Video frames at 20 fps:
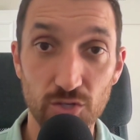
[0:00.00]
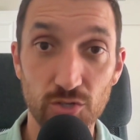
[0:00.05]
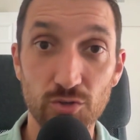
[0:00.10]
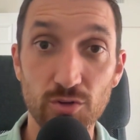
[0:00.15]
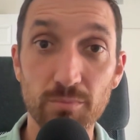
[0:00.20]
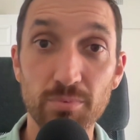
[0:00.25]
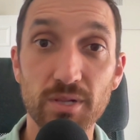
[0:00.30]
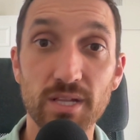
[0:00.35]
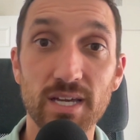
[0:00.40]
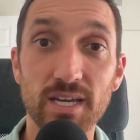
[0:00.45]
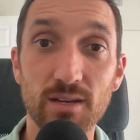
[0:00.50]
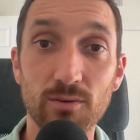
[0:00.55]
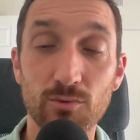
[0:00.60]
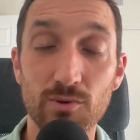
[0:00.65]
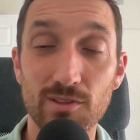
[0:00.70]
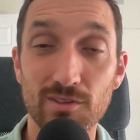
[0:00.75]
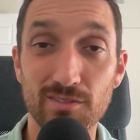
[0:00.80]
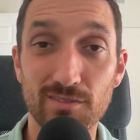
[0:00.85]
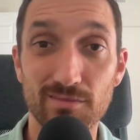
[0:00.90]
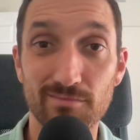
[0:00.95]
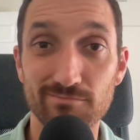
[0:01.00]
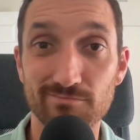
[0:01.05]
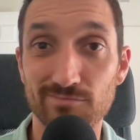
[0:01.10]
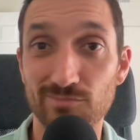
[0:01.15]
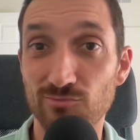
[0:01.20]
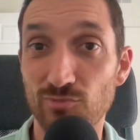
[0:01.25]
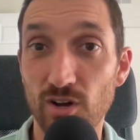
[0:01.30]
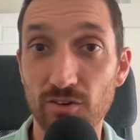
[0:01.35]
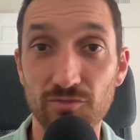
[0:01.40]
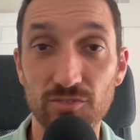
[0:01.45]
you're playing with
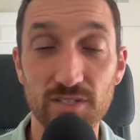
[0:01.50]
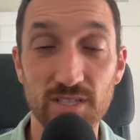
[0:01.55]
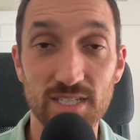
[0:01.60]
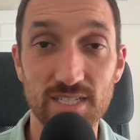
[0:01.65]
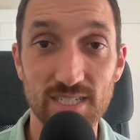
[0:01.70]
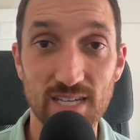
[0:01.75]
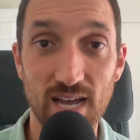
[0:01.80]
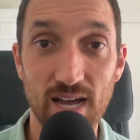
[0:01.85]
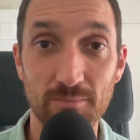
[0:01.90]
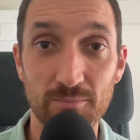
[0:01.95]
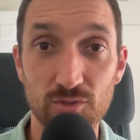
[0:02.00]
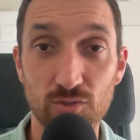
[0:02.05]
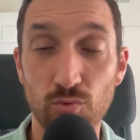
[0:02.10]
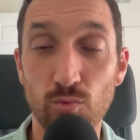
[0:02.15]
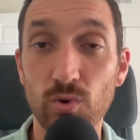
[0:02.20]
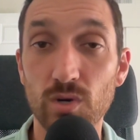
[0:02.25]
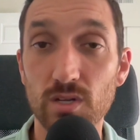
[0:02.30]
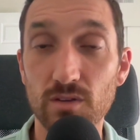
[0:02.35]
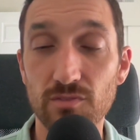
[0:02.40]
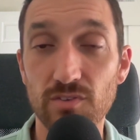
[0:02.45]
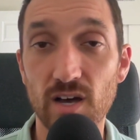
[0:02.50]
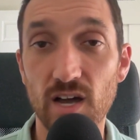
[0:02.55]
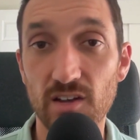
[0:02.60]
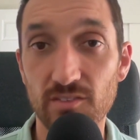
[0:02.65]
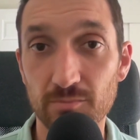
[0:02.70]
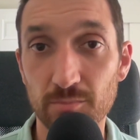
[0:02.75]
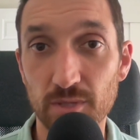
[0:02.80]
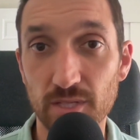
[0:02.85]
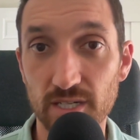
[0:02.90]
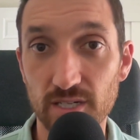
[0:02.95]
roughly the top
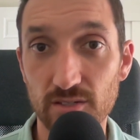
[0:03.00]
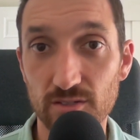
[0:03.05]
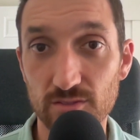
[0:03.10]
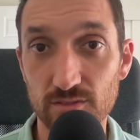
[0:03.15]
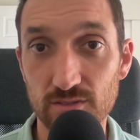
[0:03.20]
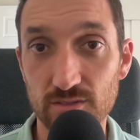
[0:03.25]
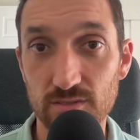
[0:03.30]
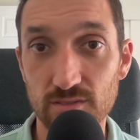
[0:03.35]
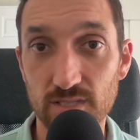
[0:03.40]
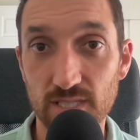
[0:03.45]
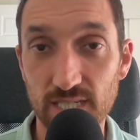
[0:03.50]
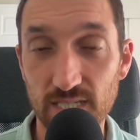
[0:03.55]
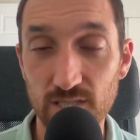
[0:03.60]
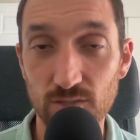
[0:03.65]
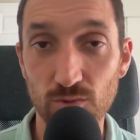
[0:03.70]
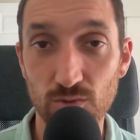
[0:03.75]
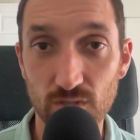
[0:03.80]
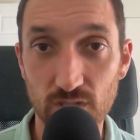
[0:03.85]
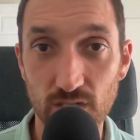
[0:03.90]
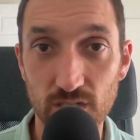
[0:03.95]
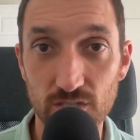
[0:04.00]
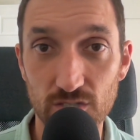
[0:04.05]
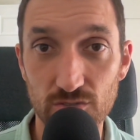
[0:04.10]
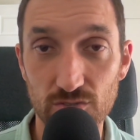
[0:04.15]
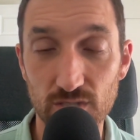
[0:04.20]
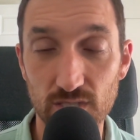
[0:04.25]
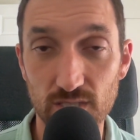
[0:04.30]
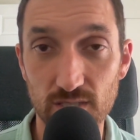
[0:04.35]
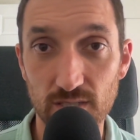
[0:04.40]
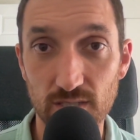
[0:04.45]
25 players in your
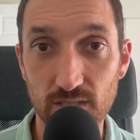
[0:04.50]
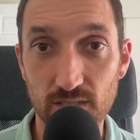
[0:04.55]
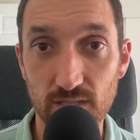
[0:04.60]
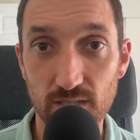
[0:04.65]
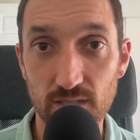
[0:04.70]
country